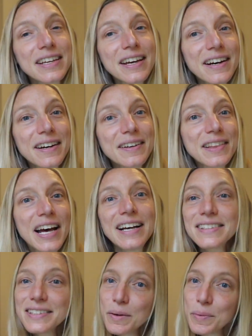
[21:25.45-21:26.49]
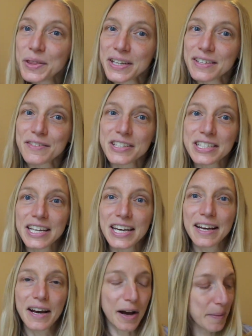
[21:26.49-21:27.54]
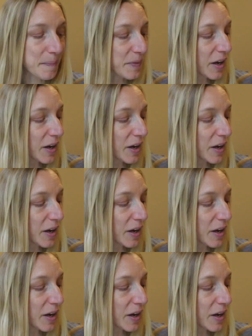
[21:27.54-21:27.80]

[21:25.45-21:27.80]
the uh, last couple things for today um,